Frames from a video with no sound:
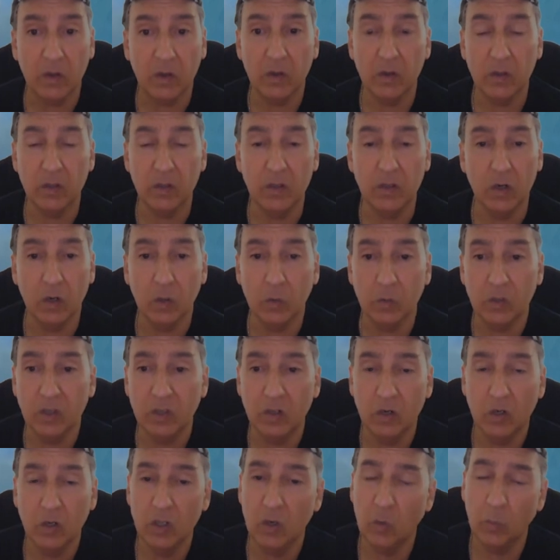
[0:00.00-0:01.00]
You
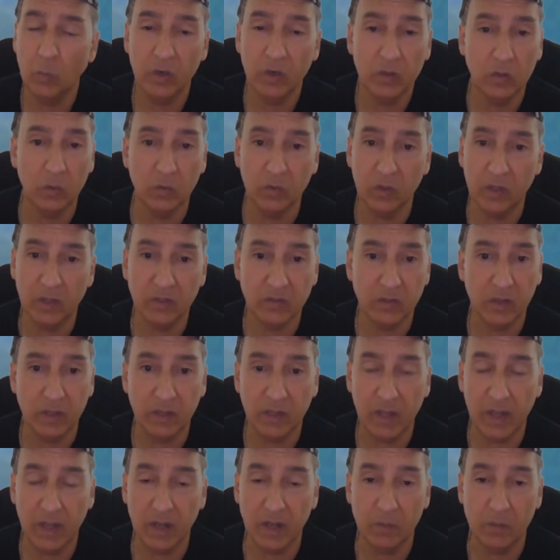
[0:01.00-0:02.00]
don't want to do things like
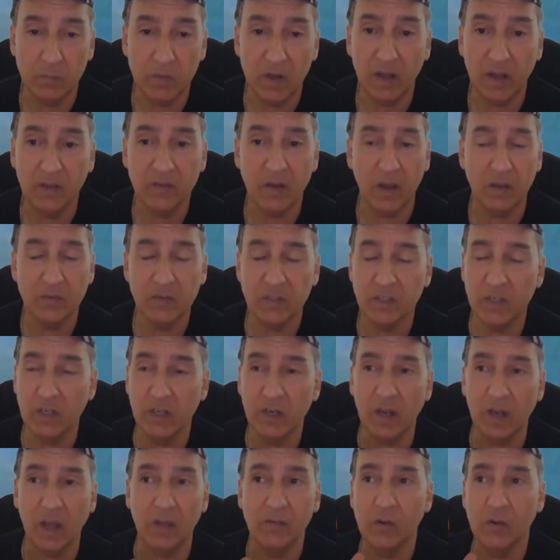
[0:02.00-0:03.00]
that. I mean, I
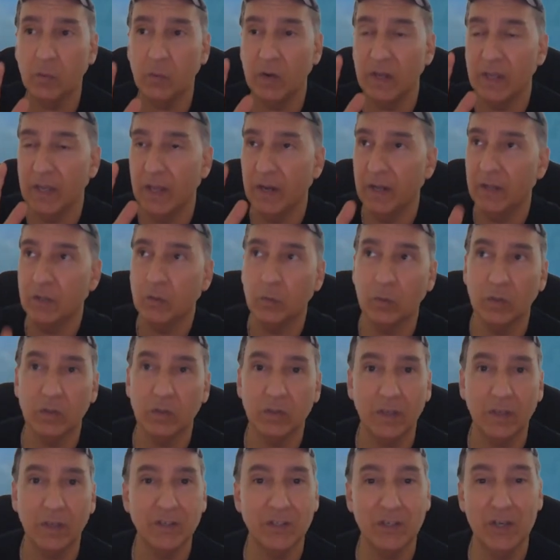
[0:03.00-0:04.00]
didn't want to get into it
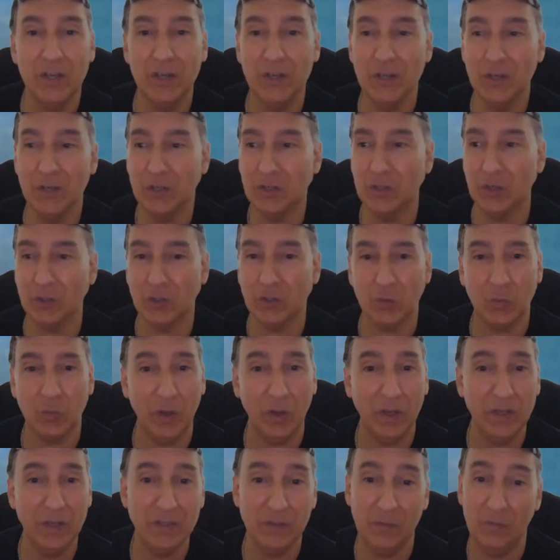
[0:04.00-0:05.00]
because I see such
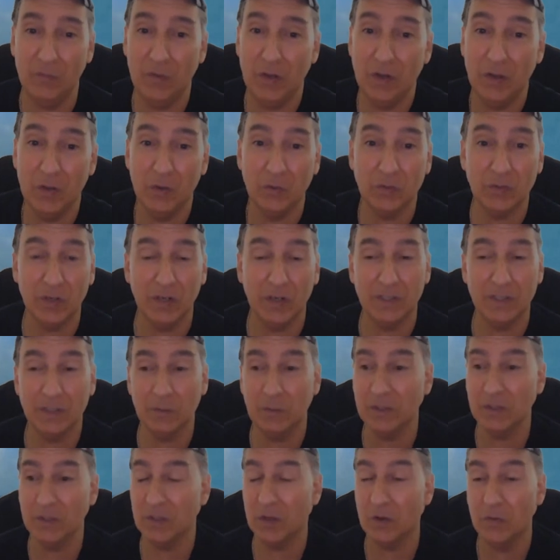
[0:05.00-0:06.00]
crazy videos, and I say to
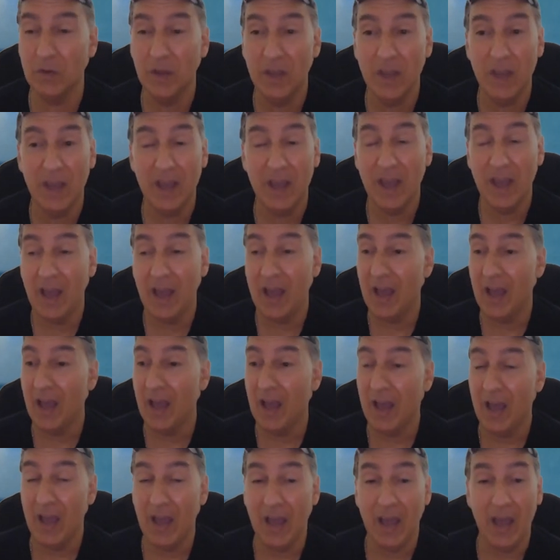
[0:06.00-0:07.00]
myself,
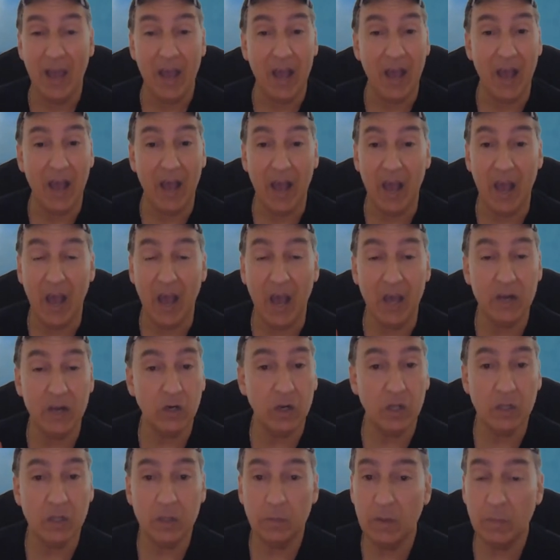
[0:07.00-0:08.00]
I don't
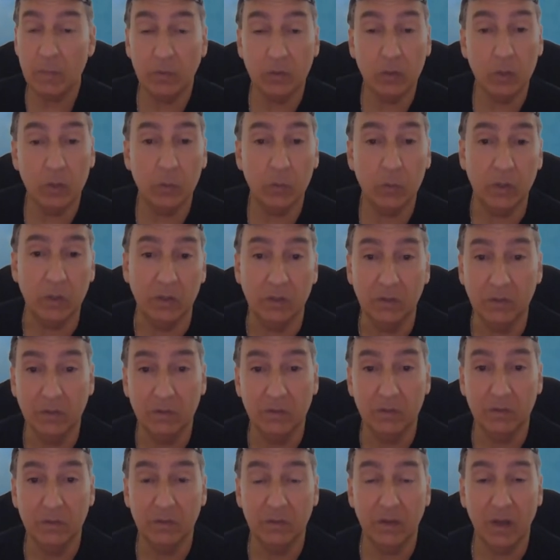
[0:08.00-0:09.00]
know how the people do it.
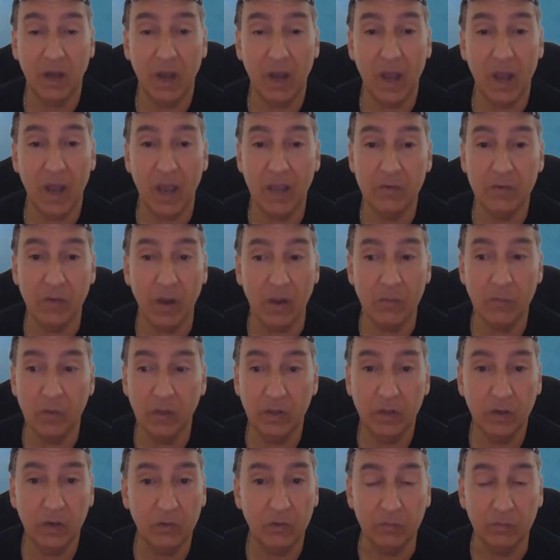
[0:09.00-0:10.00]
I
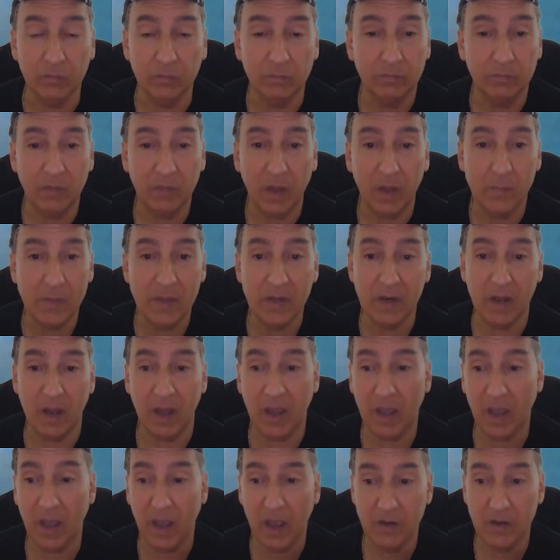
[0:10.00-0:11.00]
really don't. I mean,
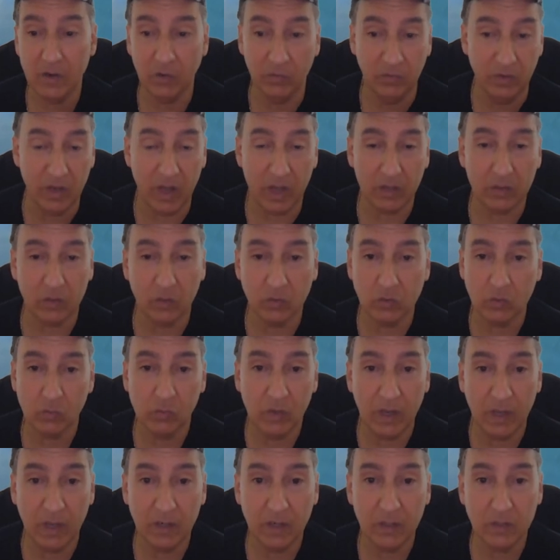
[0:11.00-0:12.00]
I don't knock those
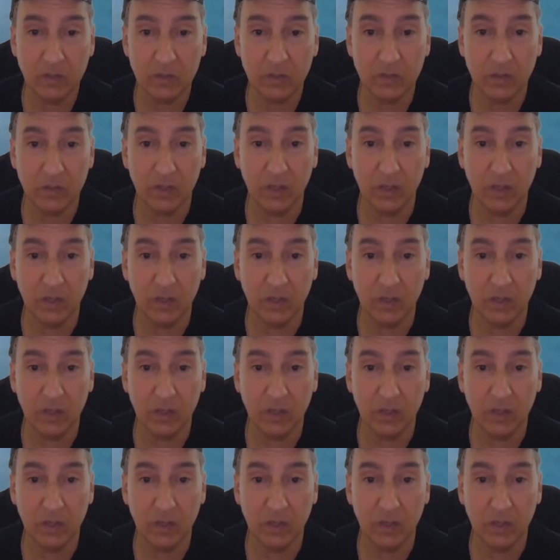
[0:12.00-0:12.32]
creators.